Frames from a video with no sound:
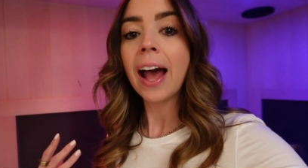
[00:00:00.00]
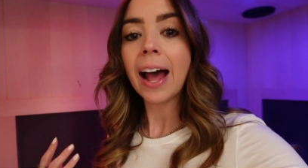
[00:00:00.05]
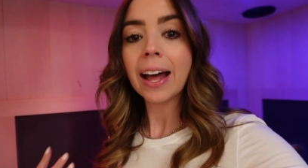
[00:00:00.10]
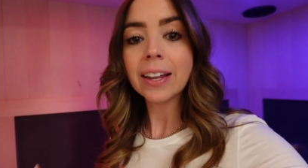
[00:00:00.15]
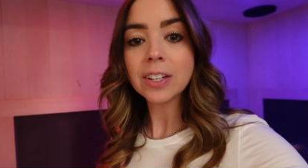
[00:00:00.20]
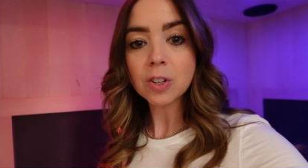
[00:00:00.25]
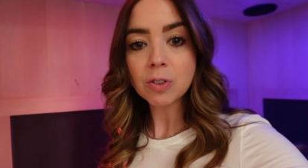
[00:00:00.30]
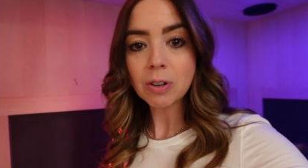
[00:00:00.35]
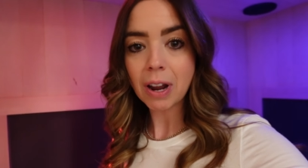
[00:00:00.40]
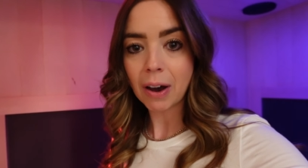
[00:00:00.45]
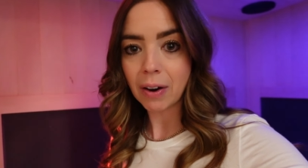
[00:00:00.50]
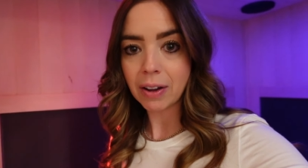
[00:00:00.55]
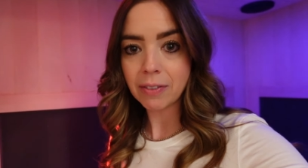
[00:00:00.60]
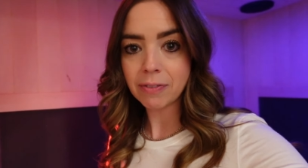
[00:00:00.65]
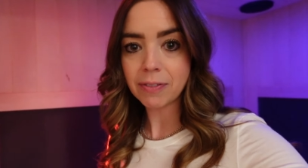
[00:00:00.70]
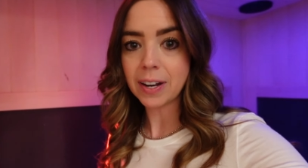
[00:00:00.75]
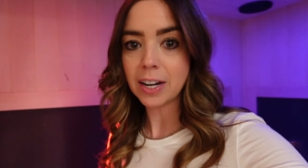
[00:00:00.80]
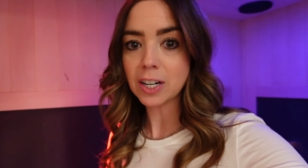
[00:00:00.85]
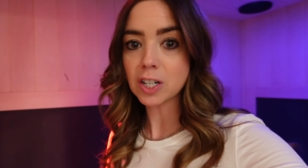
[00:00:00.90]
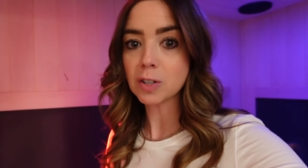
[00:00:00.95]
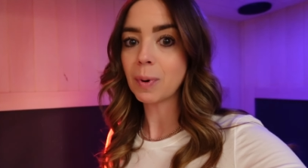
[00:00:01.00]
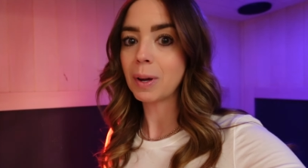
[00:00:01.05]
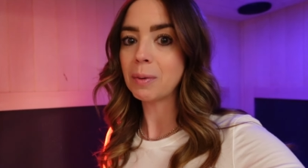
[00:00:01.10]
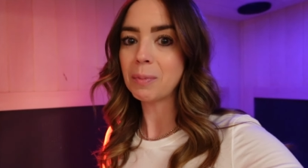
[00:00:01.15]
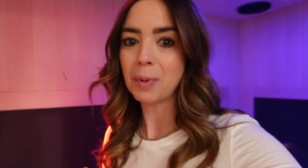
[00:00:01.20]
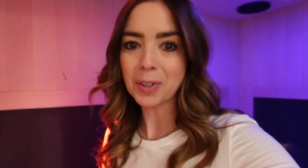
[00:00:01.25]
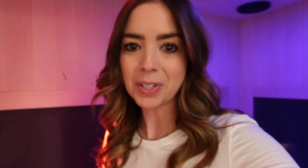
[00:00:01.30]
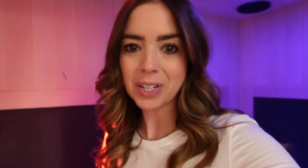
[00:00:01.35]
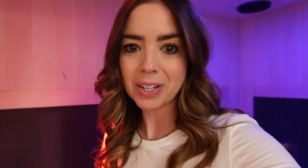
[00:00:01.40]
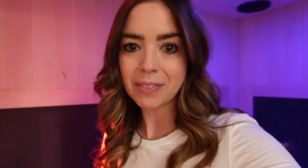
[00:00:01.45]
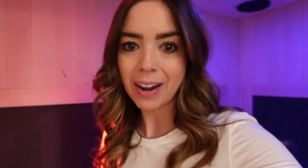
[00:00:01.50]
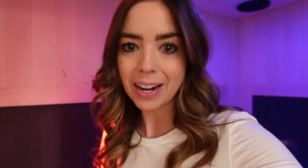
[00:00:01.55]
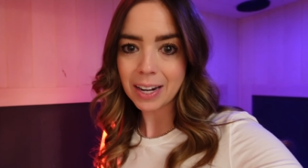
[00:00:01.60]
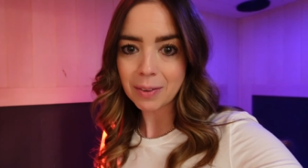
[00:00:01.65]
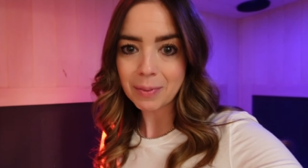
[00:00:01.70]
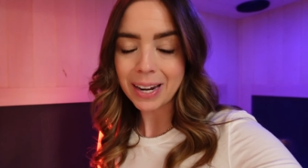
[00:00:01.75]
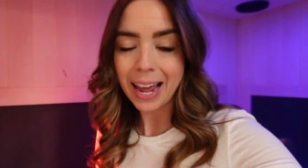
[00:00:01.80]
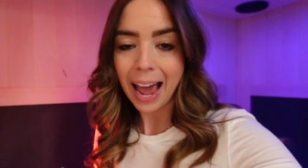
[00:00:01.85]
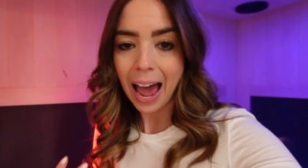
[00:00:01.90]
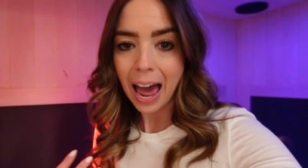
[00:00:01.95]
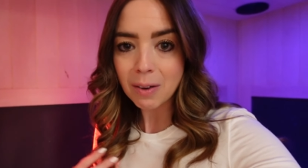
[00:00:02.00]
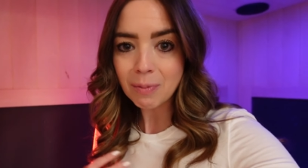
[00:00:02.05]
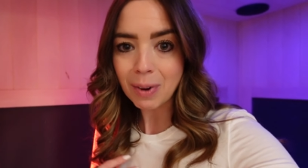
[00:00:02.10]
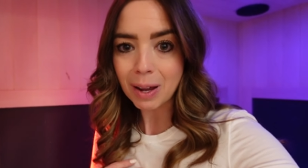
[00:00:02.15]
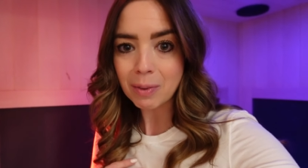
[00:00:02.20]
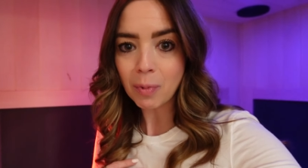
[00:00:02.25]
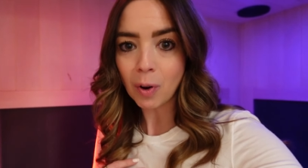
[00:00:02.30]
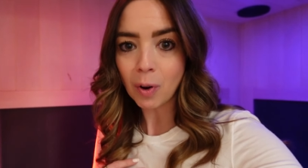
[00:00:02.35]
And so now I finished my multivitamin and my